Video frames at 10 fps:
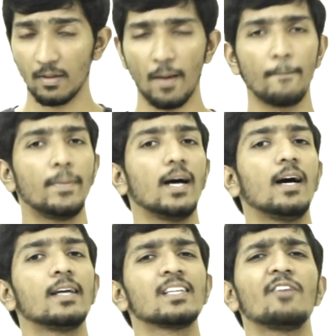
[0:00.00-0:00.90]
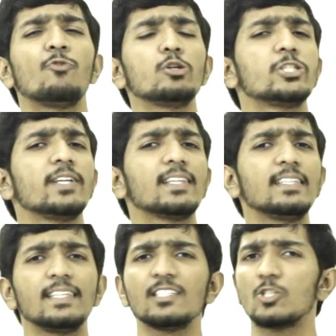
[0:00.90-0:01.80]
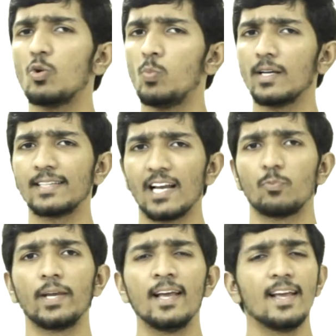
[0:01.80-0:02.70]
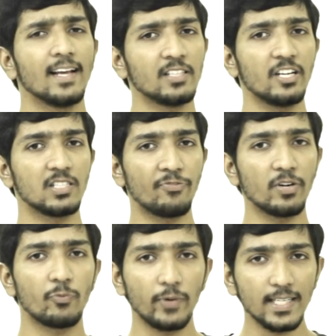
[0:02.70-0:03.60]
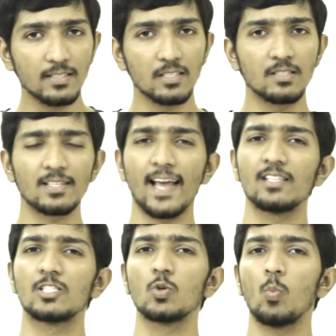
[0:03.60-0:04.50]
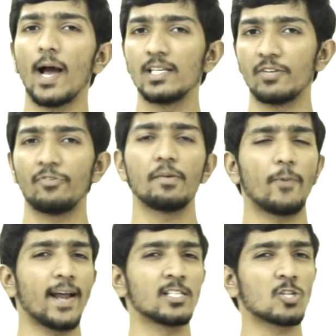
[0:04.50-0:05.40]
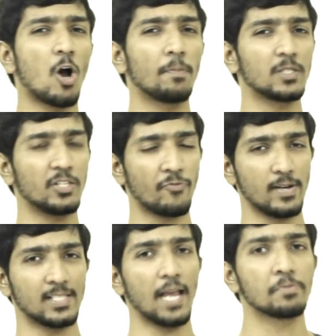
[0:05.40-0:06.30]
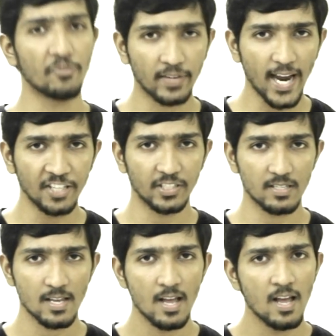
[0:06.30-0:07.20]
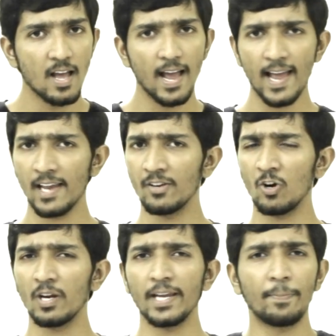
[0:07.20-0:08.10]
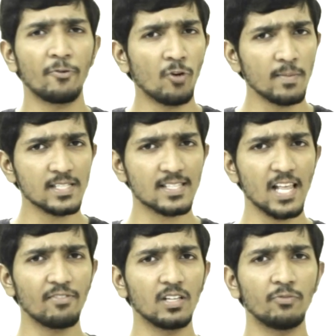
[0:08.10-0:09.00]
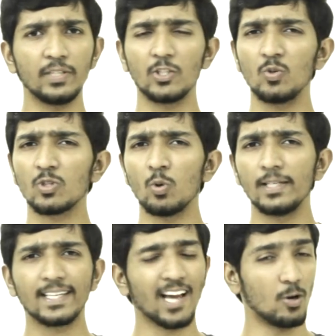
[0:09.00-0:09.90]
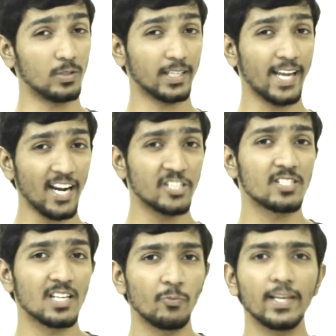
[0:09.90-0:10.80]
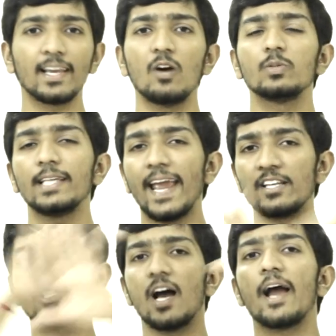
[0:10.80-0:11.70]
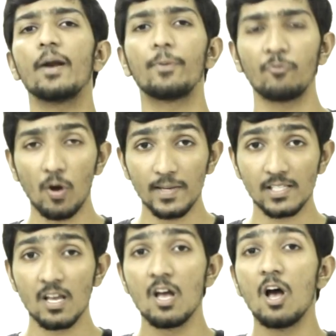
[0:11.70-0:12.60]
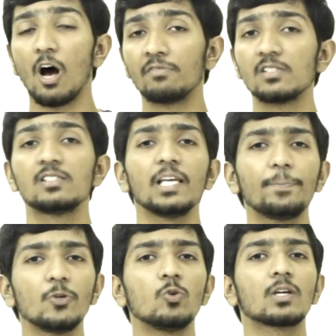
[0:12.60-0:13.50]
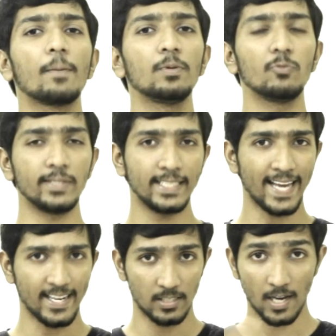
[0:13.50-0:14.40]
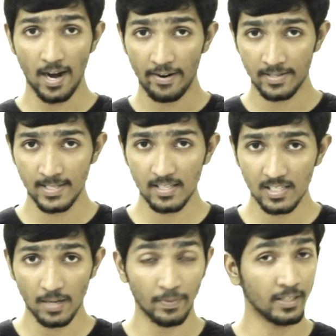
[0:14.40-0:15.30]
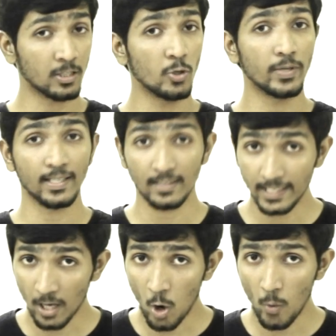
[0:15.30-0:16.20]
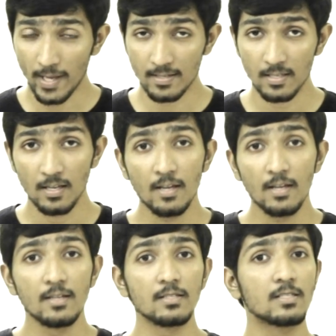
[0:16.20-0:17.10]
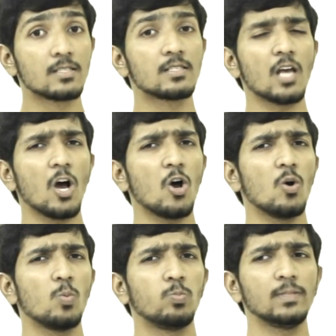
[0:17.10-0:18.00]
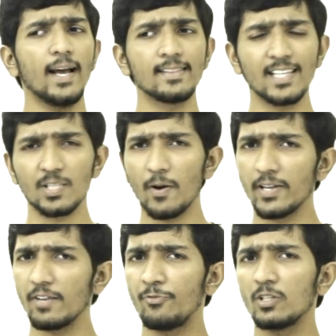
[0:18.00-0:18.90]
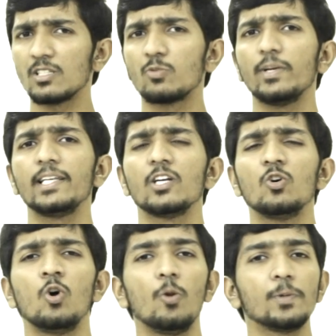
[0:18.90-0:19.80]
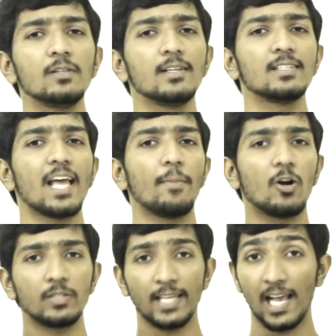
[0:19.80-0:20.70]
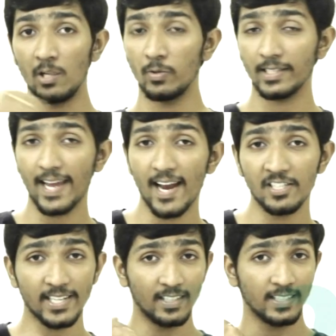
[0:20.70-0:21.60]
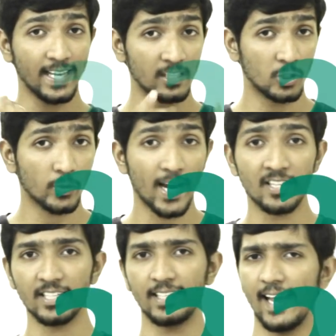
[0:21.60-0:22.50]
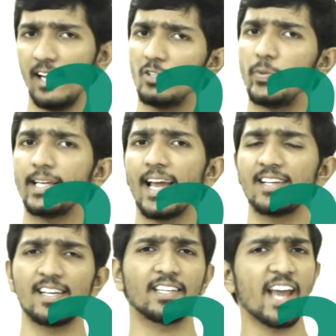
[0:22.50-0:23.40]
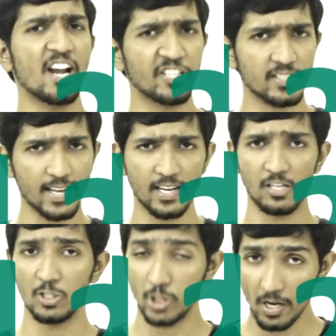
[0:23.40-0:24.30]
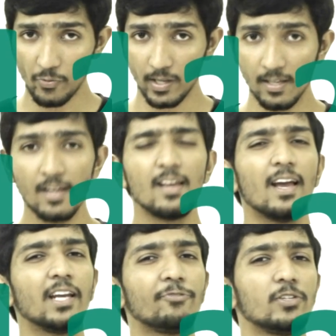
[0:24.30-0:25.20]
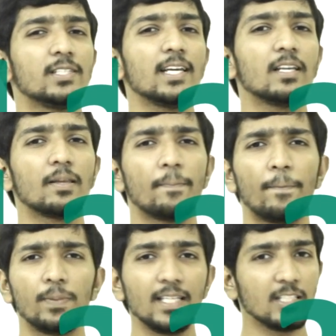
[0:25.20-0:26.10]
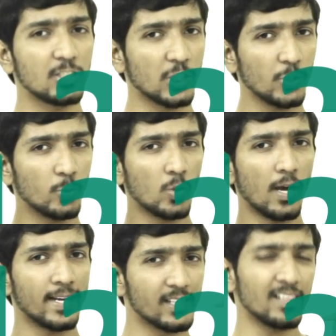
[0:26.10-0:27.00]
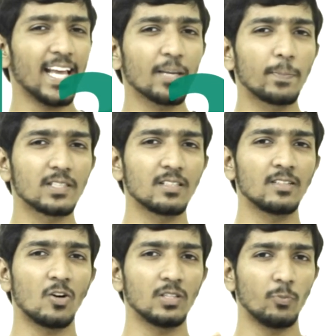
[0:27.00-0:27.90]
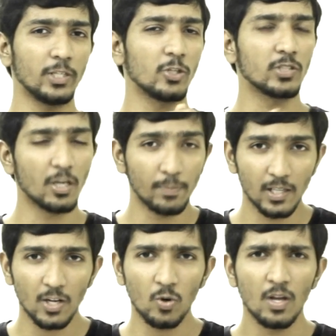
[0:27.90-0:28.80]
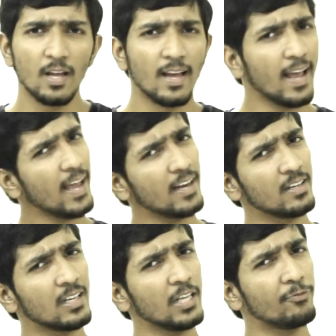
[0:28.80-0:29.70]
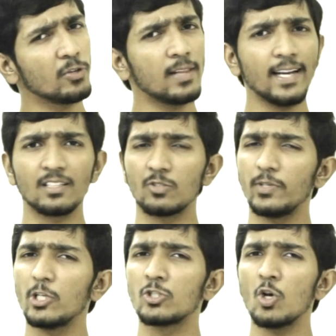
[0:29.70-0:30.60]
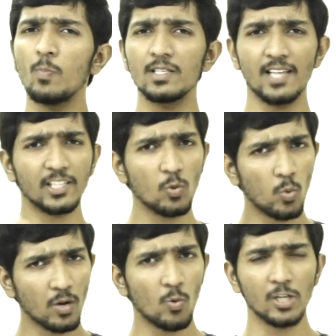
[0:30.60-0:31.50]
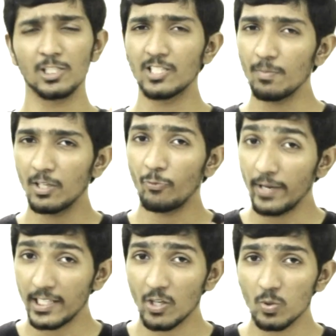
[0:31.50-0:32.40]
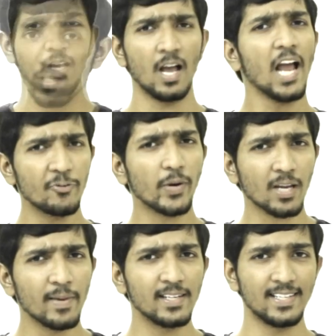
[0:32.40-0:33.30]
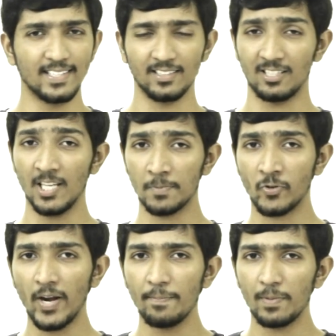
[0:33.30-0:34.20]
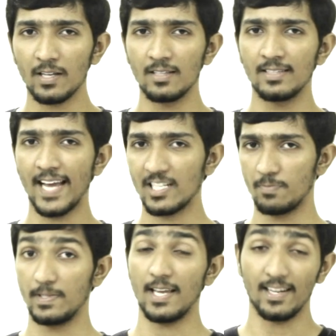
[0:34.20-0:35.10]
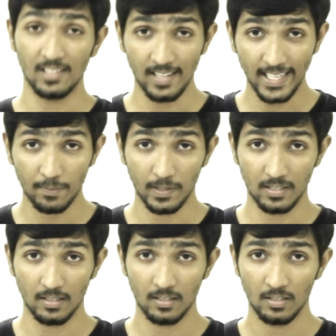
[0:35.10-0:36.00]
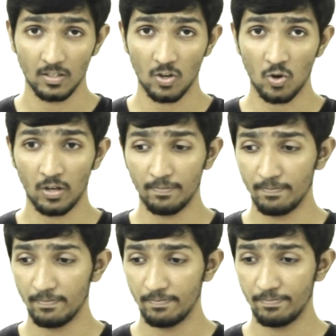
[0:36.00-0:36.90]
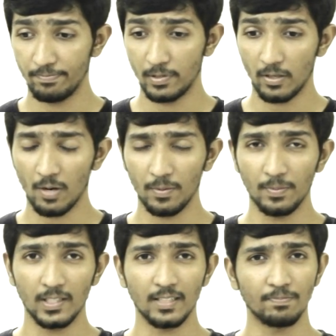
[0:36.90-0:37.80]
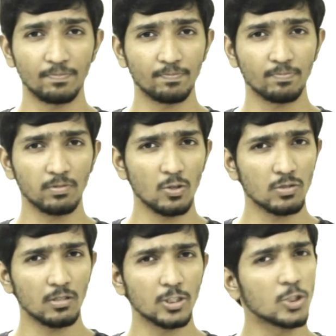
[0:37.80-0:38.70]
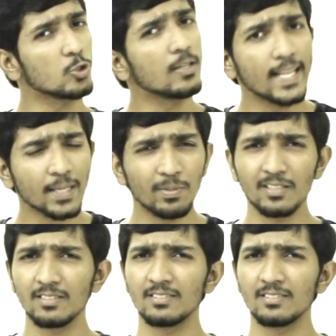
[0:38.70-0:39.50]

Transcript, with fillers: But unfortunately, things don't work that way, and there are different reasons as to why different brands opt different types of caches. And on a performance level, we don't only count the caches, and we count the entire performance of the CPU coupled with the entire system, including the OS. So yeah, that's about it for this video. Hope you learned about the L1 cache and the L2 cache and the L3 cache and caches in general. And if you did, please do hit the like button on the video down below. And if you like this video so much that you want to watch similar videos, I'd recommend hitting the subscribe button that's beside the like button, or probably closer to the like button